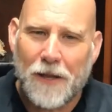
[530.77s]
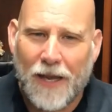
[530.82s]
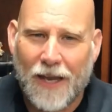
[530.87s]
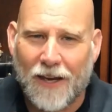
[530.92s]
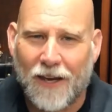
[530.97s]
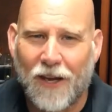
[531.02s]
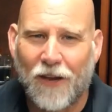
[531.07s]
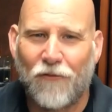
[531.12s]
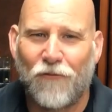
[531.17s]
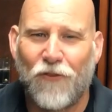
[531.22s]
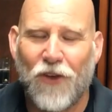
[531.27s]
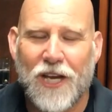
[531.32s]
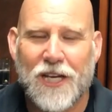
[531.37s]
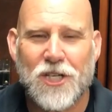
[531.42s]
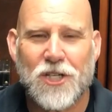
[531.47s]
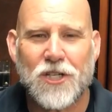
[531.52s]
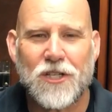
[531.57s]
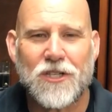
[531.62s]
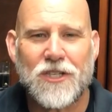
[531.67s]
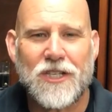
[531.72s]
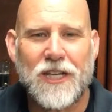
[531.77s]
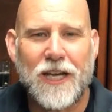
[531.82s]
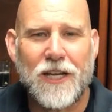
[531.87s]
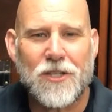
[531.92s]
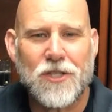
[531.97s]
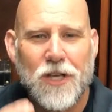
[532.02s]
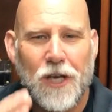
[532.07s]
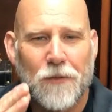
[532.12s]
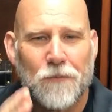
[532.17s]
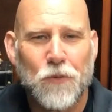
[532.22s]
And conviction
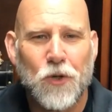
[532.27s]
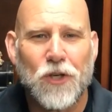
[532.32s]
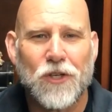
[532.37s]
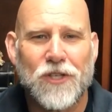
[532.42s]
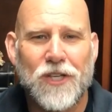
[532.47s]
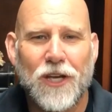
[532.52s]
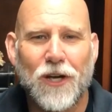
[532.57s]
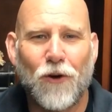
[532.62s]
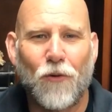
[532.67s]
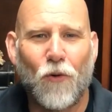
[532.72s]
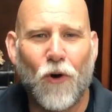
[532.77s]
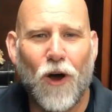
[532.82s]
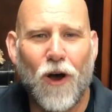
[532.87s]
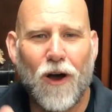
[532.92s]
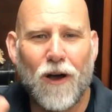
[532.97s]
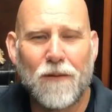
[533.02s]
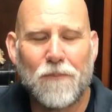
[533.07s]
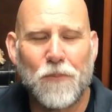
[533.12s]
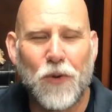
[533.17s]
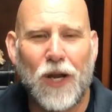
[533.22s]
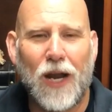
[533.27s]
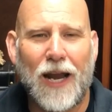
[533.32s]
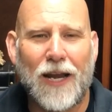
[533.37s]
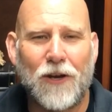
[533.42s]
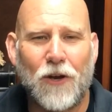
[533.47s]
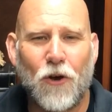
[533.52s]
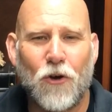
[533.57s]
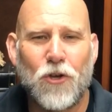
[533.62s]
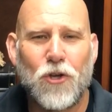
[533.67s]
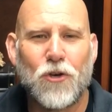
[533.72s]
says, You did it wrong, but I
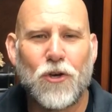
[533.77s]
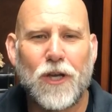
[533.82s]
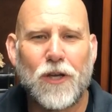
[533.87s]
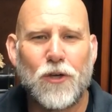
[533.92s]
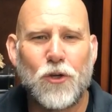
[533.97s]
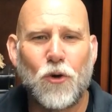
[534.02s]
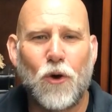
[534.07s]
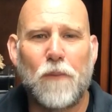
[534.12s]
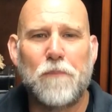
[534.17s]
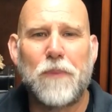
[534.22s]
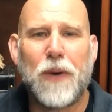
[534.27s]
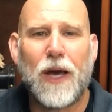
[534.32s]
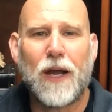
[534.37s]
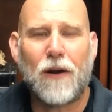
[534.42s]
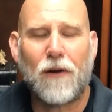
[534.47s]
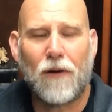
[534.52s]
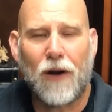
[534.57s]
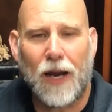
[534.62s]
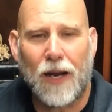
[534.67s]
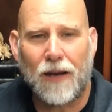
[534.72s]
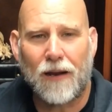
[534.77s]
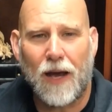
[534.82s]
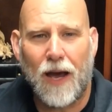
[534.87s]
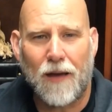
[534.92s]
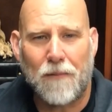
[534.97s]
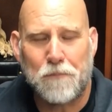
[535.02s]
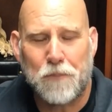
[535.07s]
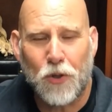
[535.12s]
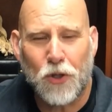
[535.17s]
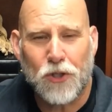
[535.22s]
know you can do it better. I,
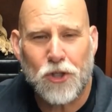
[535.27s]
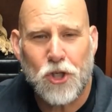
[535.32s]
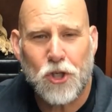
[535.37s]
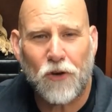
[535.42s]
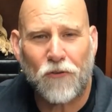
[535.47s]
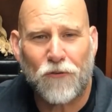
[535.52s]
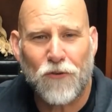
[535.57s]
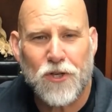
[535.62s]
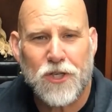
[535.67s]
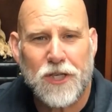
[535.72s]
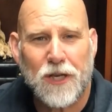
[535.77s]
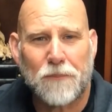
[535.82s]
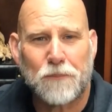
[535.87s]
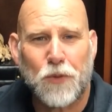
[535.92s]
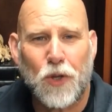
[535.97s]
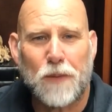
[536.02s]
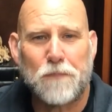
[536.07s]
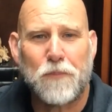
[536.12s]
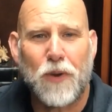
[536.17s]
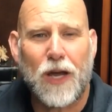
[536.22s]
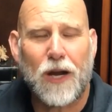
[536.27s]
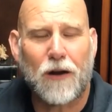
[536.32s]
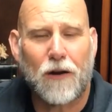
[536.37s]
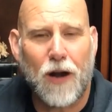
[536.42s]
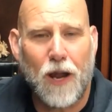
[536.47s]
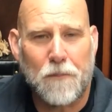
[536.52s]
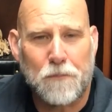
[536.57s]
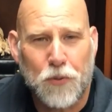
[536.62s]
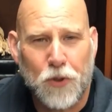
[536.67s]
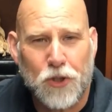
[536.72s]
I built you for something better.
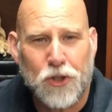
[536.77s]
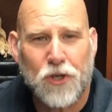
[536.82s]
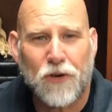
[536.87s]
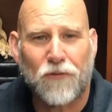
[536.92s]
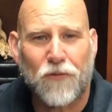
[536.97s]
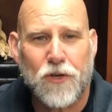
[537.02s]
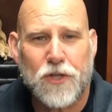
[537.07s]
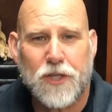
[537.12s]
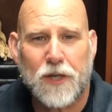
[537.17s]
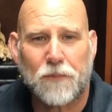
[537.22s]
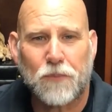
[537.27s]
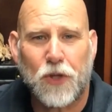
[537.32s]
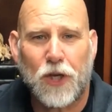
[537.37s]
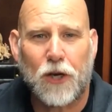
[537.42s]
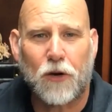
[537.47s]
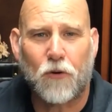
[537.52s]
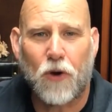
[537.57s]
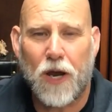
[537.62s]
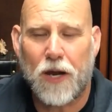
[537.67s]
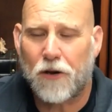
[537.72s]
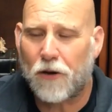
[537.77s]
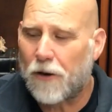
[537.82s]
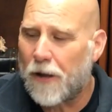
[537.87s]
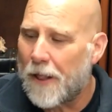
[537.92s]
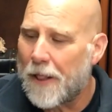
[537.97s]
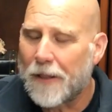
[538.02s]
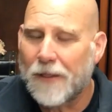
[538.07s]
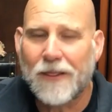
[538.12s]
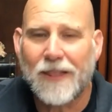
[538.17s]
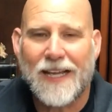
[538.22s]
I built you for something greater.
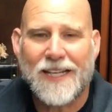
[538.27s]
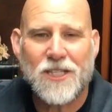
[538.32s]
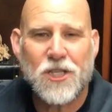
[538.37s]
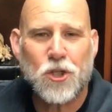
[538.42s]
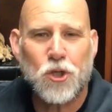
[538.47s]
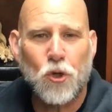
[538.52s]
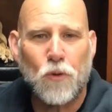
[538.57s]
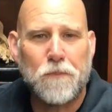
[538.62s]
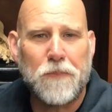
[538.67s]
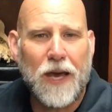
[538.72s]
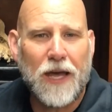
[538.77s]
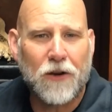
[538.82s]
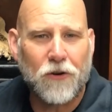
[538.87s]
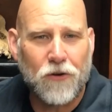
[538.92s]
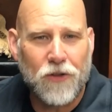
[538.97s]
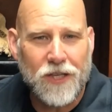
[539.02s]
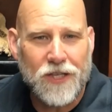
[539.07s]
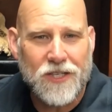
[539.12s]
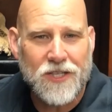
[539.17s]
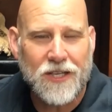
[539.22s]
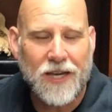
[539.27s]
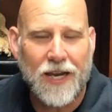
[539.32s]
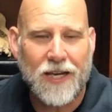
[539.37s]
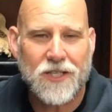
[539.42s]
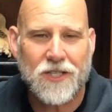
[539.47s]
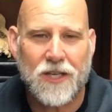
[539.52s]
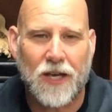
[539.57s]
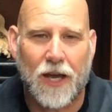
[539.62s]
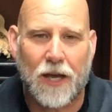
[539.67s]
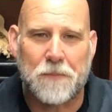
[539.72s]
Let's do better this
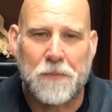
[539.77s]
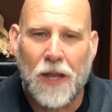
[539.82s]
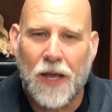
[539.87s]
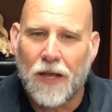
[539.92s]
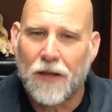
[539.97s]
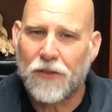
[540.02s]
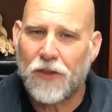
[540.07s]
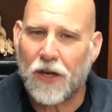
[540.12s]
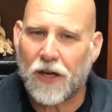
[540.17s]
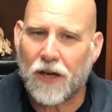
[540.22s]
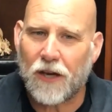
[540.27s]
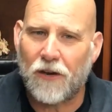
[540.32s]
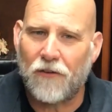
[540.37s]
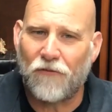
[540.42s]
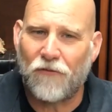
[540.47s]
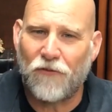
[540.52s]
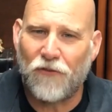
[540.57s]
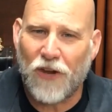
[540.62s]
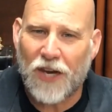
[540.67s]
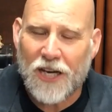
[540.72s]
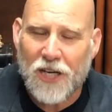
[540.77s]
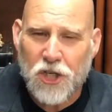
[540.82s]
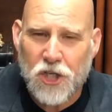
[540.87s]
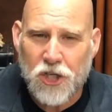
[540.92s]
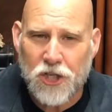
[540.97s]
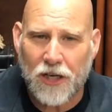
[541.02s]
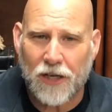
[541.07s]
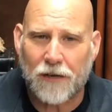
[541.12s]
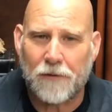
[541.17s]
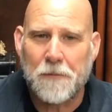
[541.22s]
next time. The
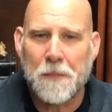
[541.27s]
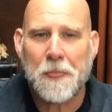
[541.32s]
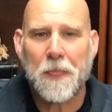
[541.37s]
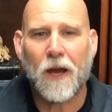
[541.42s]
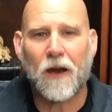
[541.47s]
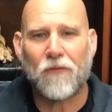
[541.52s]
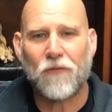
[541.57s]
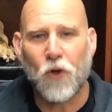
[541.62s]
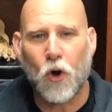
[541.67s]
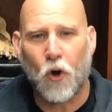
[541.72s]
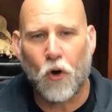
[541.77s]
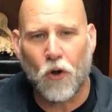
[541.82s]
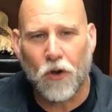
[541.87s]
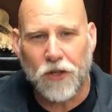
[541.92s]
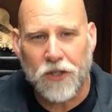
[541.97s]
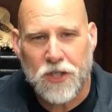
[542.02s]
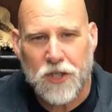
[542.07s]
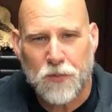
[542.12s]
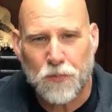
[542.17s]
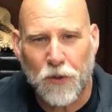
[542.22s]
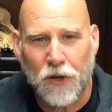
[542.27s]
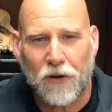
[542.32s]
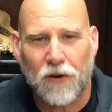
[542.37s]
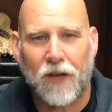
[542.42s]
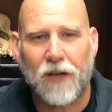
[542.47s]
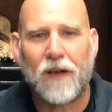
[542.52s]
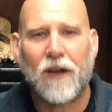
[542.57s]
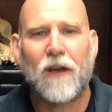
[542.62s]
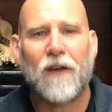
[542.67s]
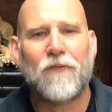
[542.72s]
conviction of the Holy
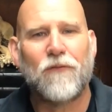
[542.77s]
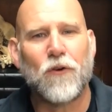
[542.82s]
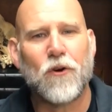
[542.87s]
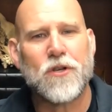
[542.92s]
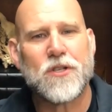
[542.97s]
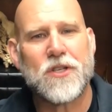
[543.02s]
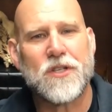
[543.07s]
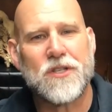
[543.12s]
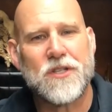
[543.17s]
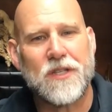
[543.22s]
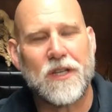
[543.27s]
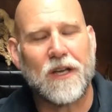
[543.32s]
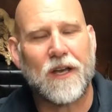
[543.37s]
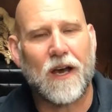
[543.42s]
Spirit versus the